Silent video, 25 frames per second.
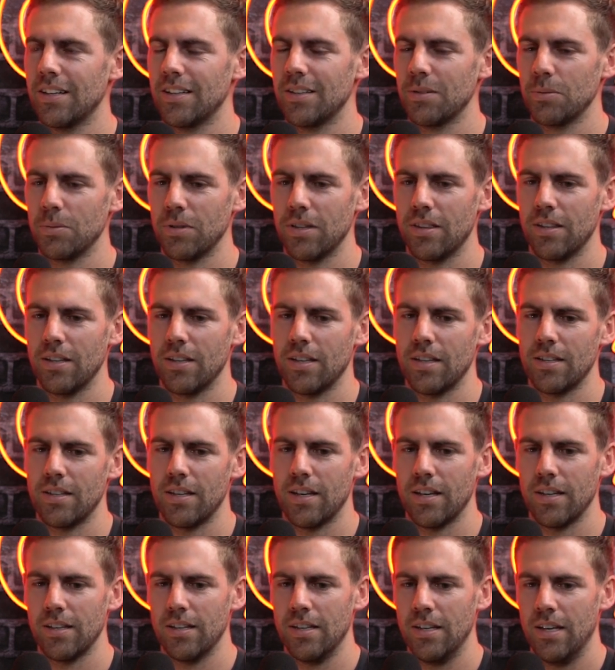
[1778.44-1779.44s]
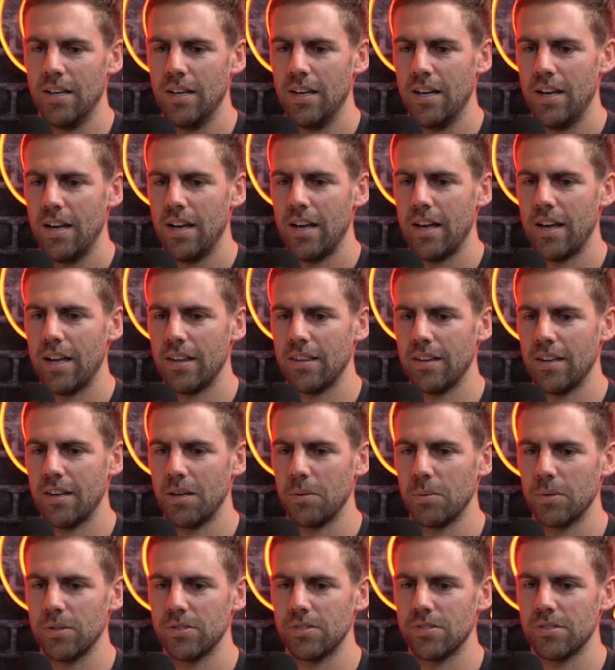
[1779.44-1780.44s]
within a day, and then
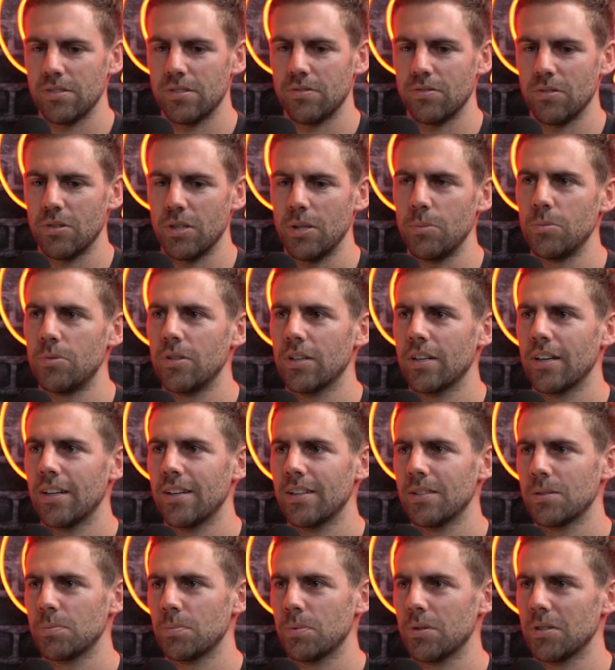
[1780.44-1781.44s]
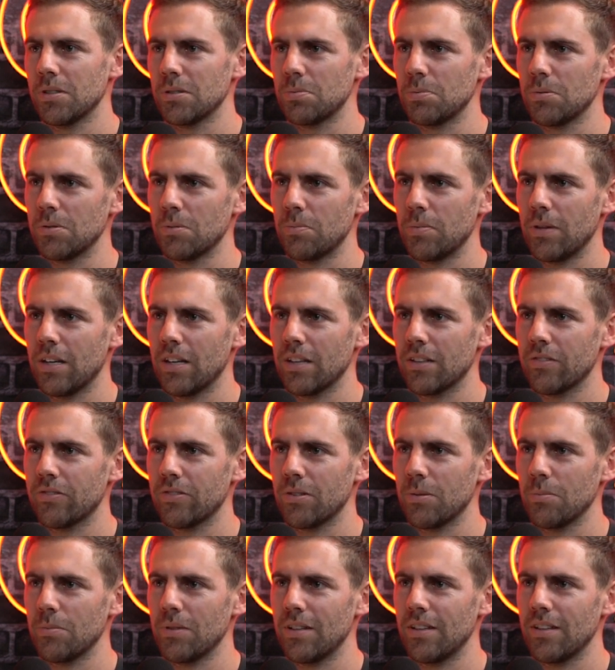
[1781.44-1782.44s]
it was just for him to get his passport back
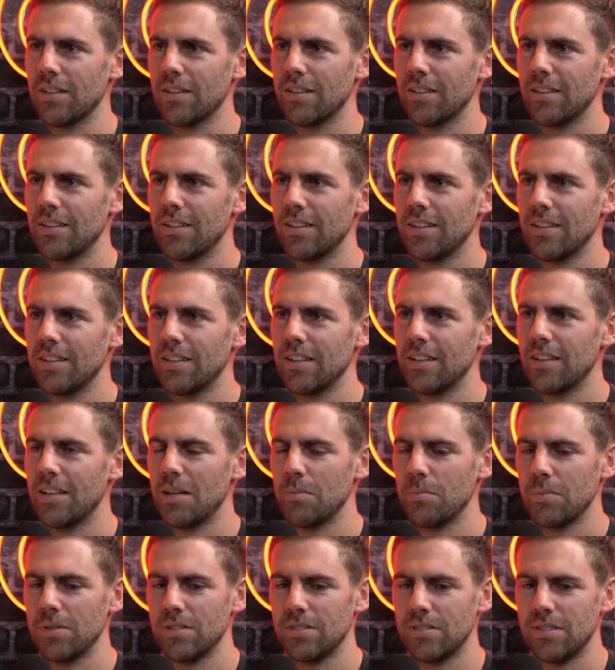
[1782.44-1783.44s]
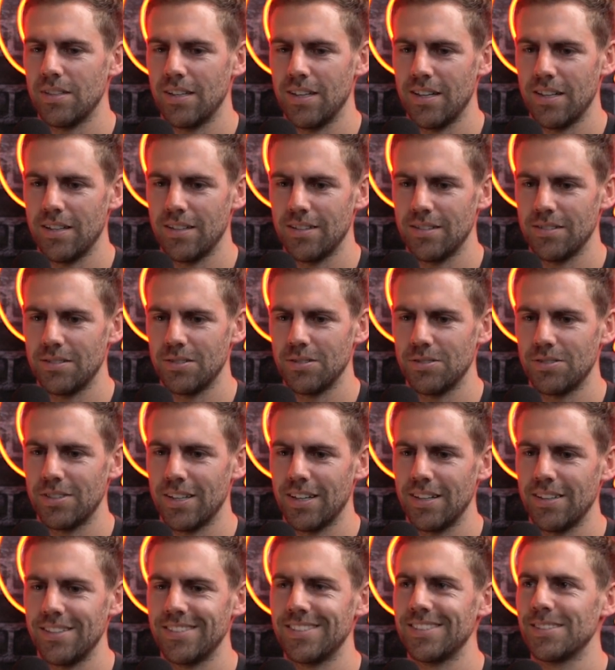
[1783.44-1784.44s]
from the Indian embassy and to
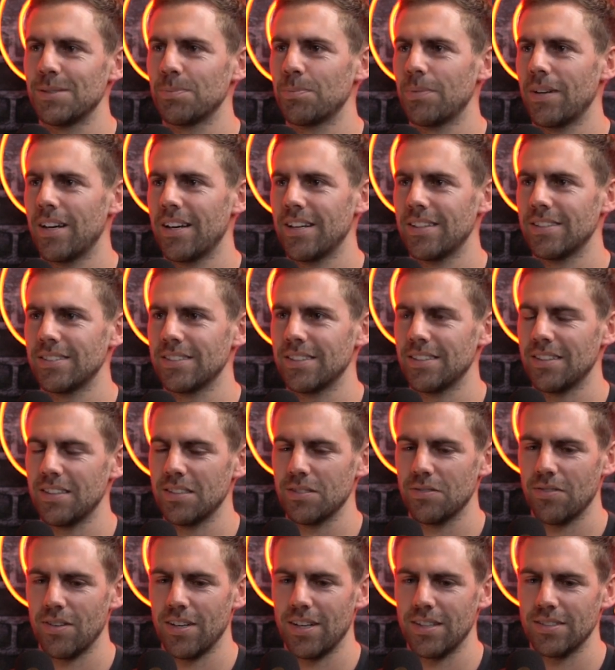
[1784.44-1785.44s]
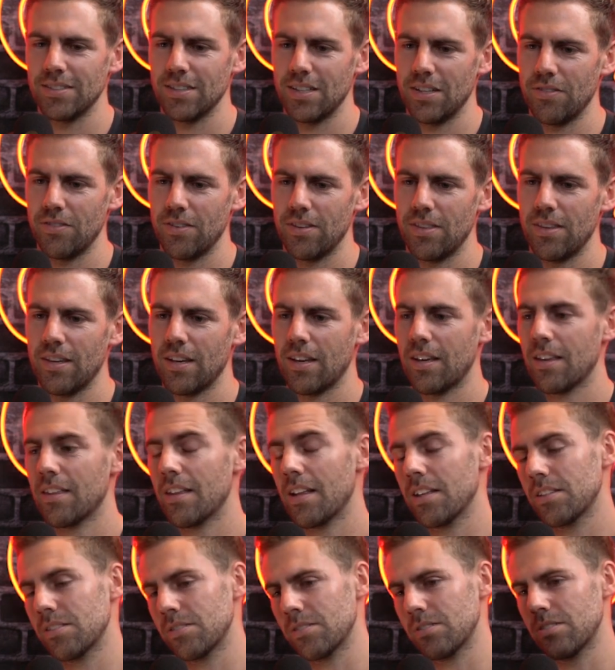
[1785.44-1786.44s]
change his plans and his flights and everything. And
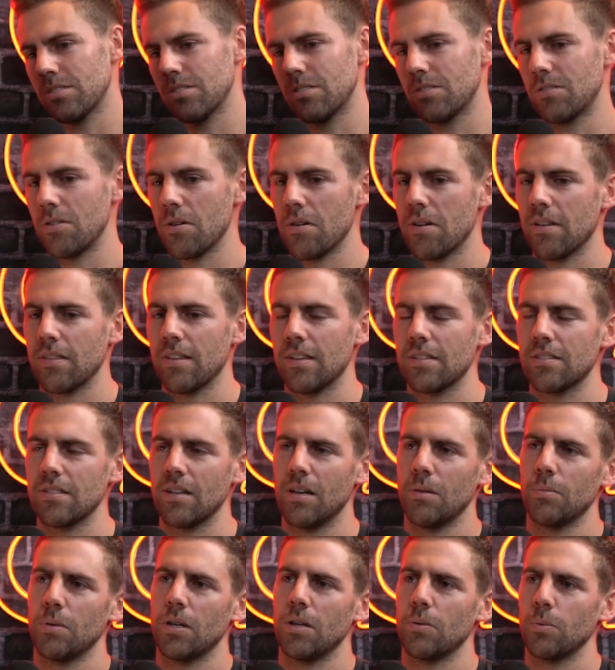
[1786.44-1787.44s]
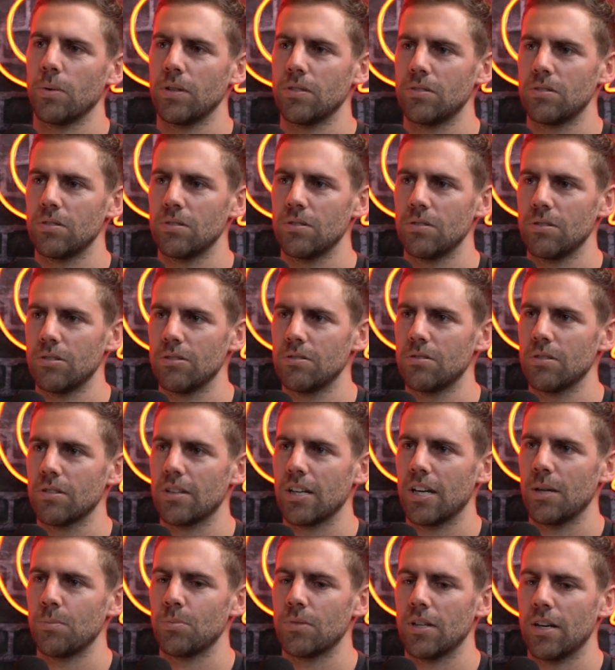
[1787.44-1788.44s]
that's during the time I went to
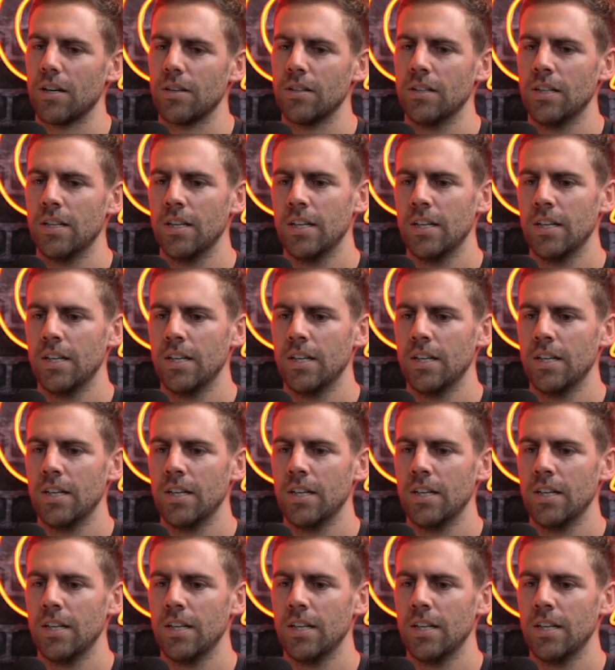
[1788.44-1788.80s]
Cape Town.